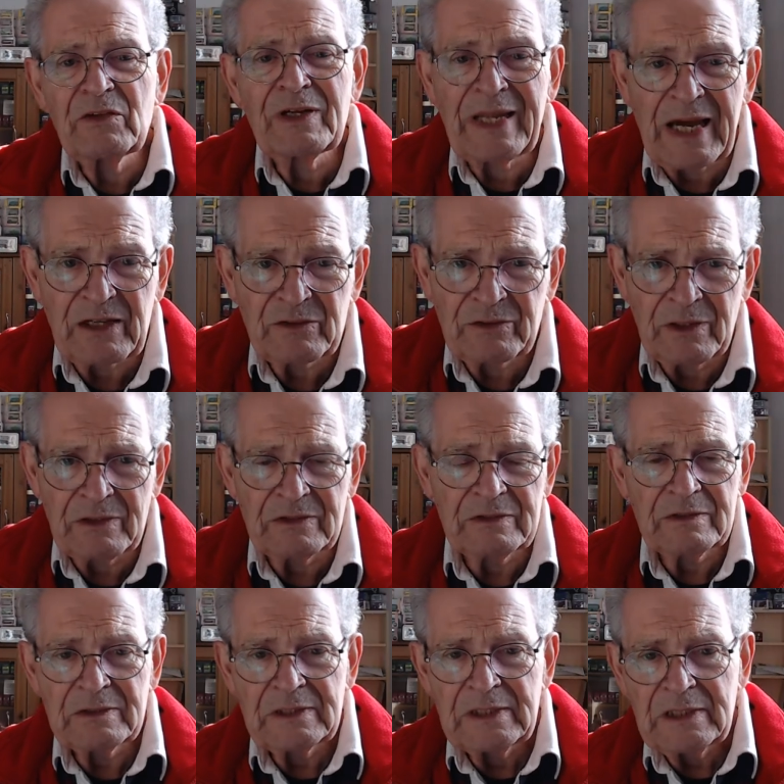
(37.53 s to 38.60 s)
accents.
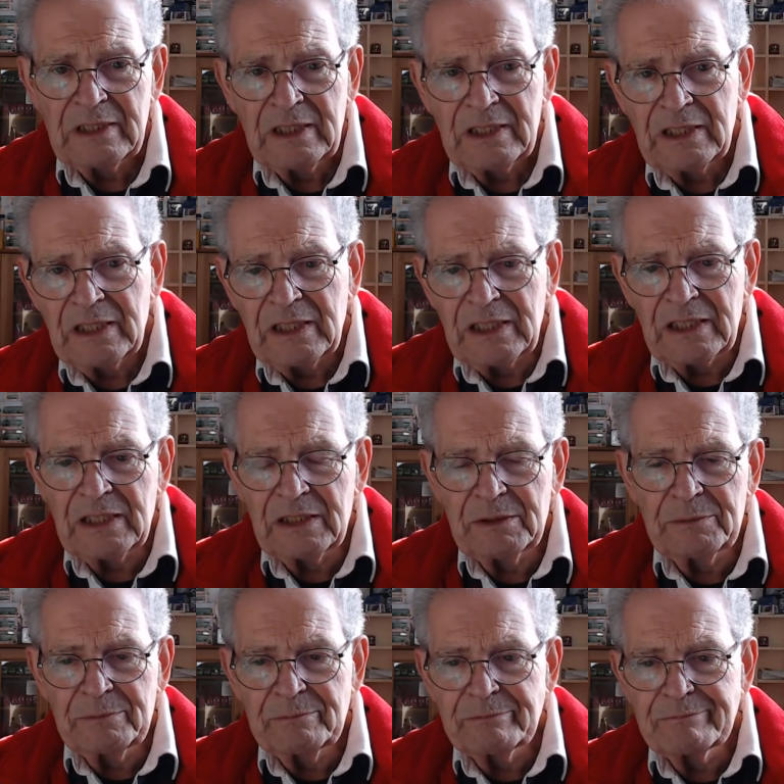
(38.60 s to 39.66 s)
Um,